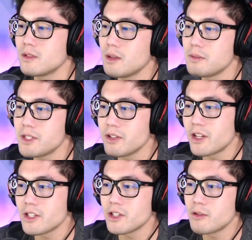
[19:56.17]
I'm still
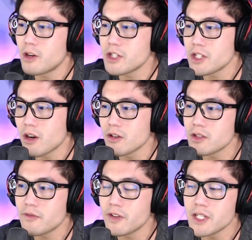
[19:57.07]
not done watching
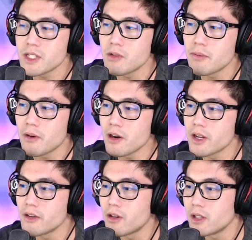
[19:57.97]
Naruto. Vanessa, what part are
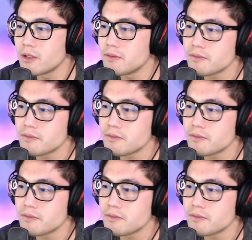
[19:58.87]
you on?